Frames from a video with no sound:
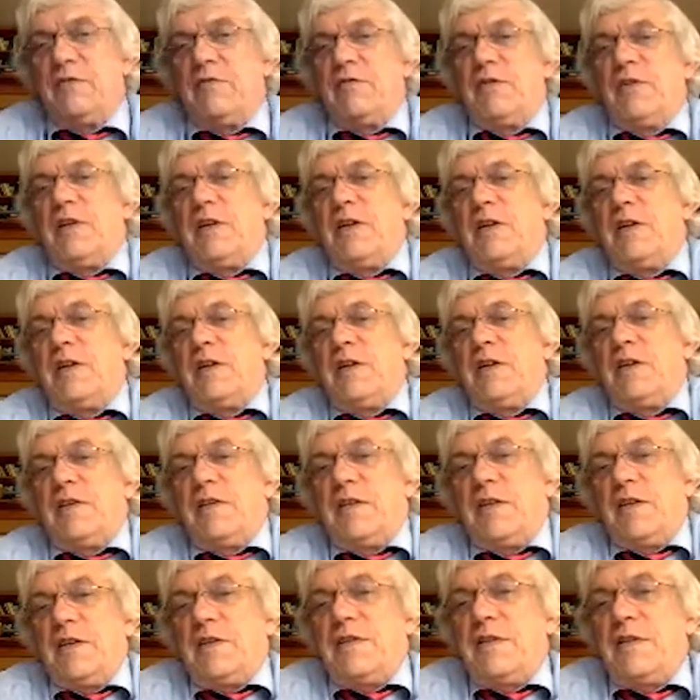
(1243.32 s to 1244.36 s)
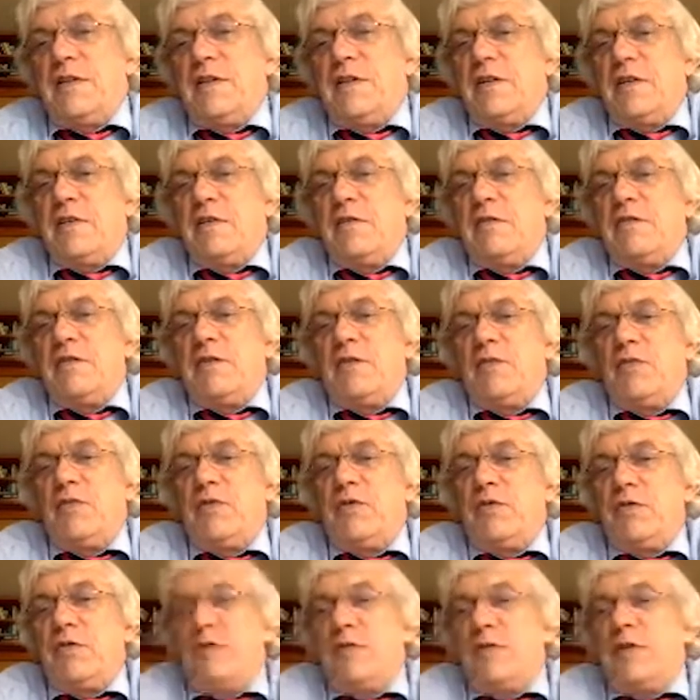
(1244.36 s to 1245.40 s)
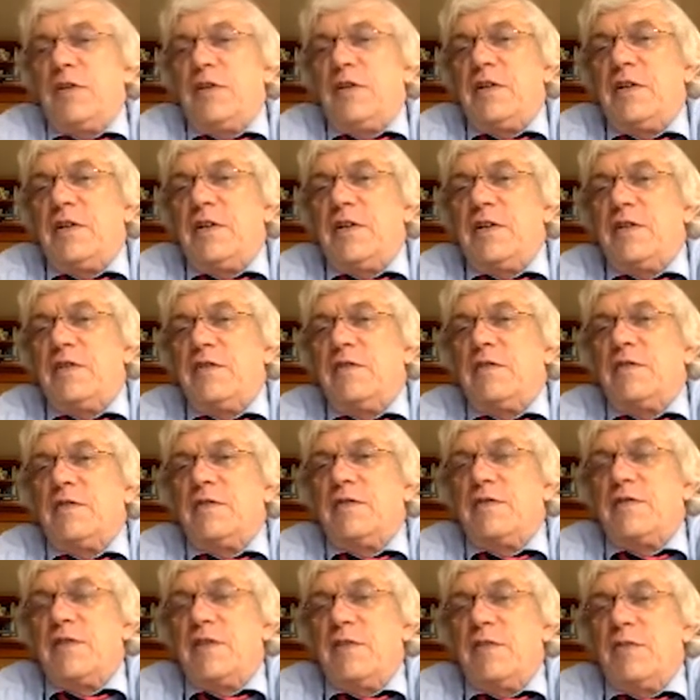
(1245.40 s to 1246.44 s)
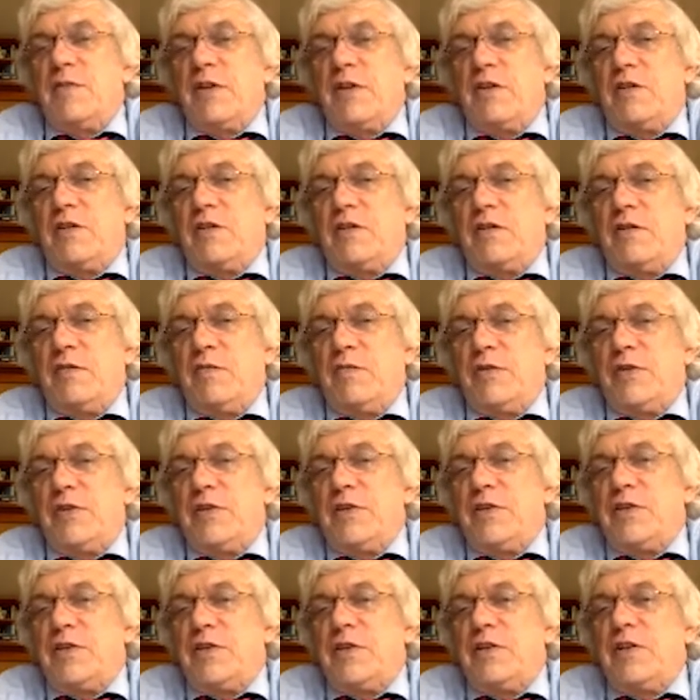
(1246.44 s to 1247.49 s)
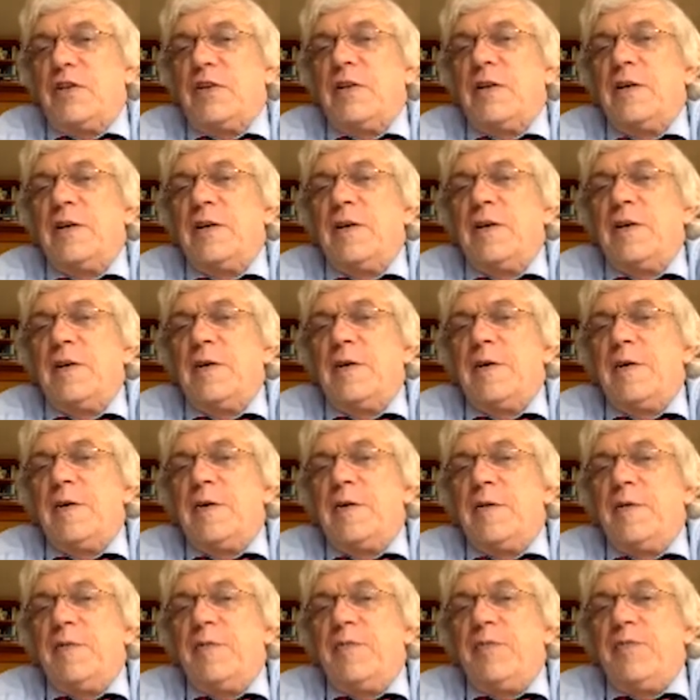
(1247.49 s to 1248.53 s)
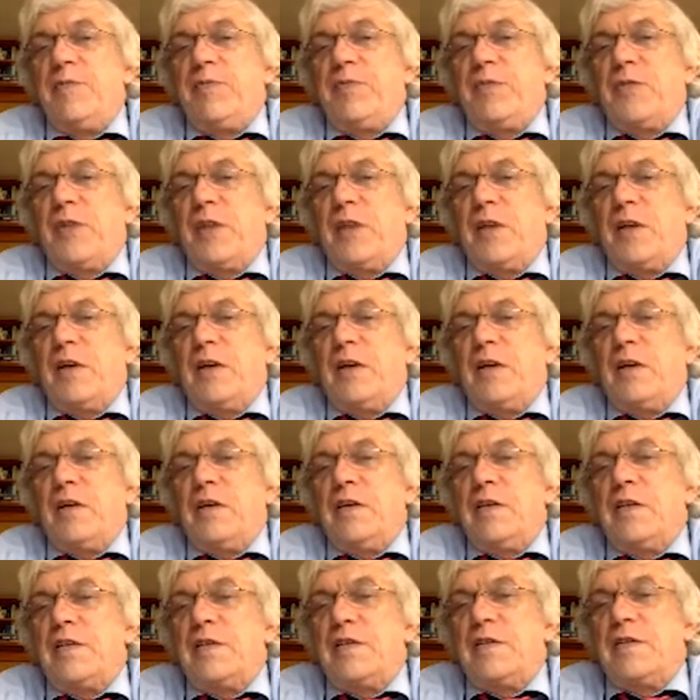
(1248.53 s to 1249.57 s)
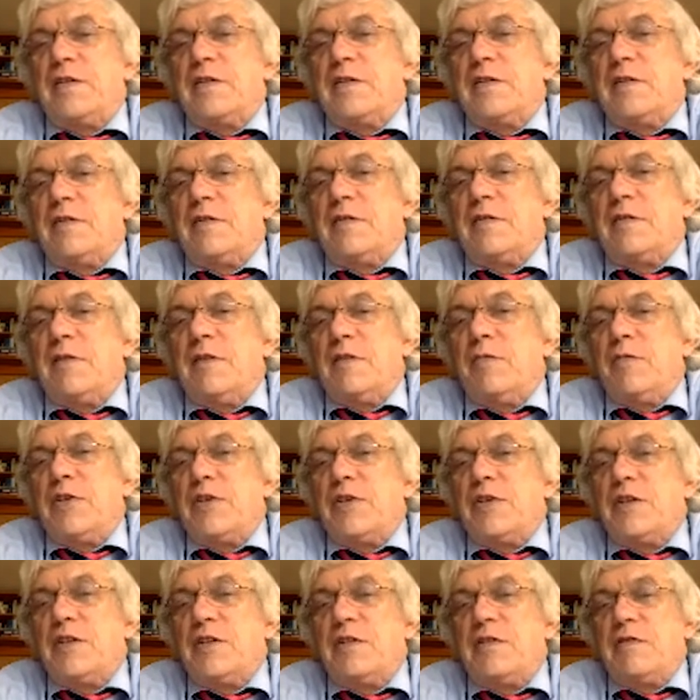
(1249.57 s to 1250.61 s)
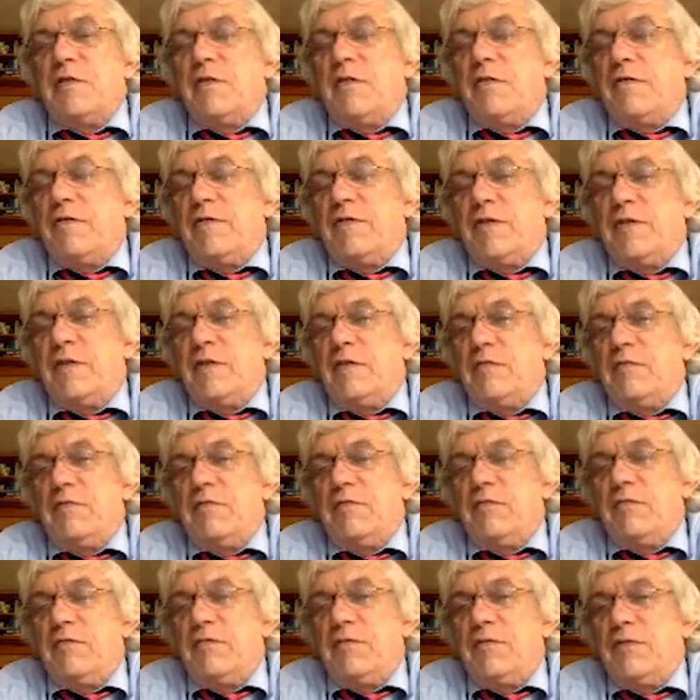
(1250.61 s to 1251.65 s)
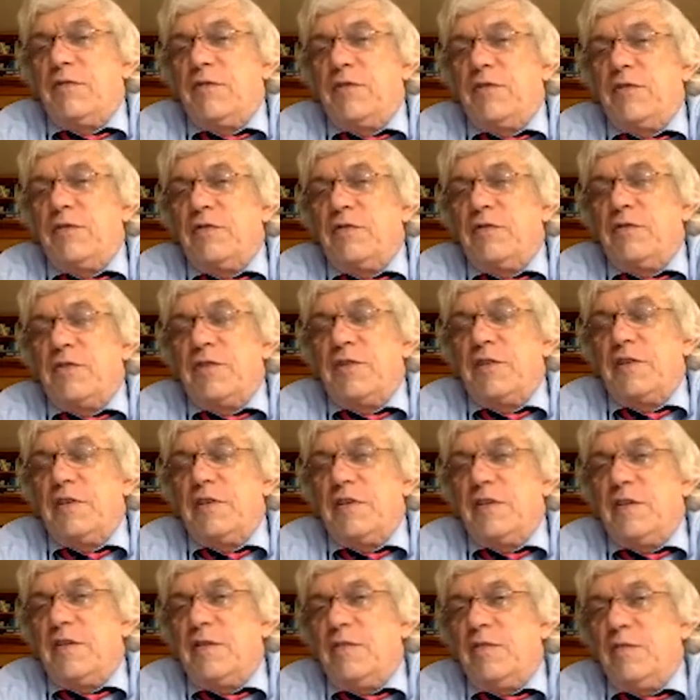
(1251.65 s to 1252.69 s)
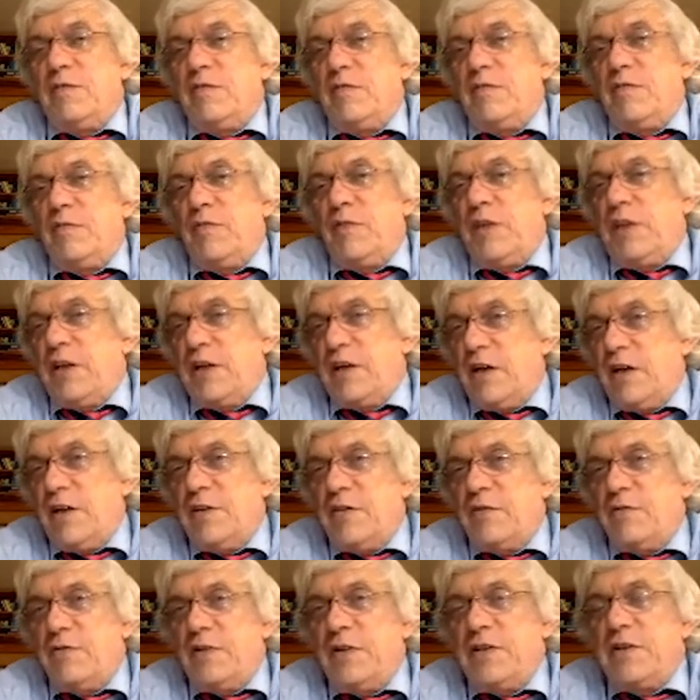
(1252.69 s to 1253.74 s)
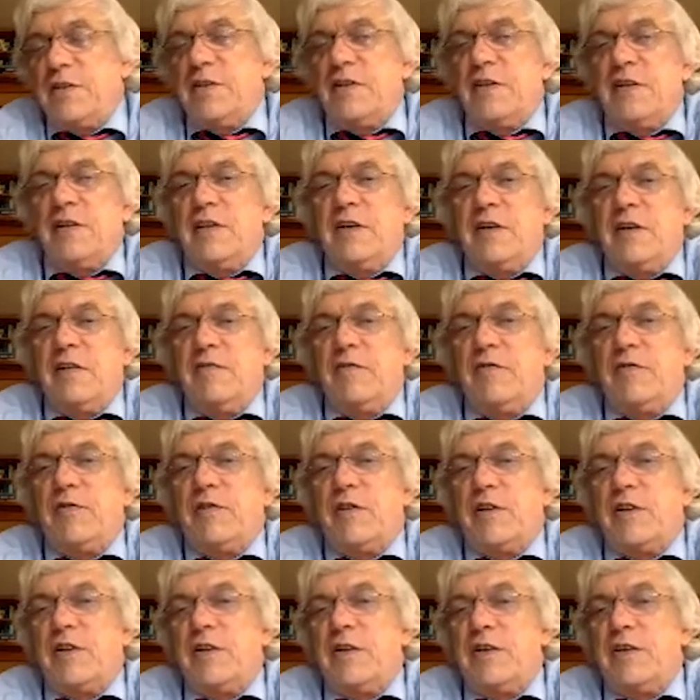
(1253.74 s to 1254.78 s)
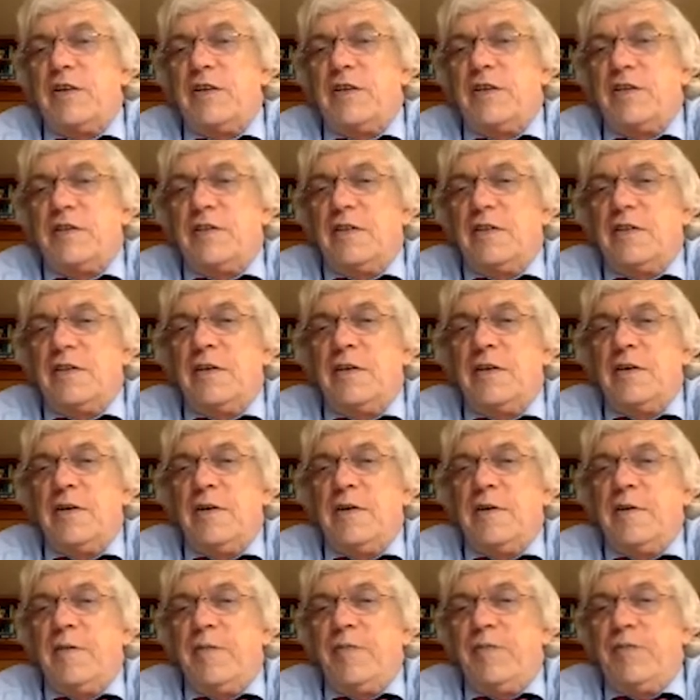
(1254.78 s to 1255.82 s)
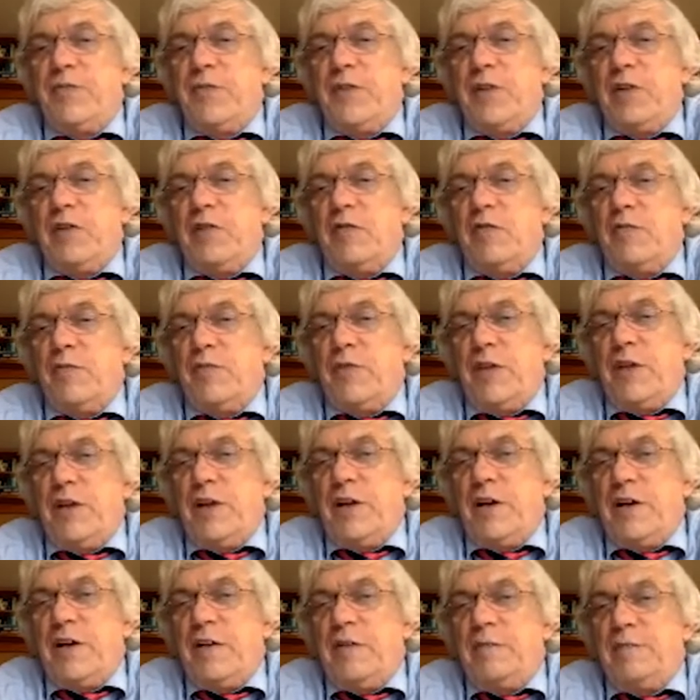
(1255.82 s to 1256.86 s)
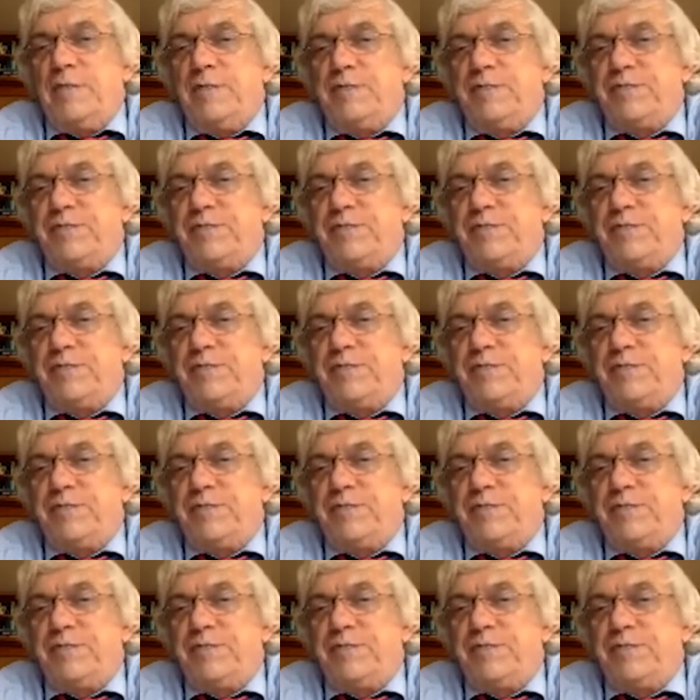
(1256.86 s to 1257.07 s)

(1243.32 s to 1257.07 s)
they contribute to international systemic competition. Yeah, as MNCs often produce in many countries and therefore can easily compare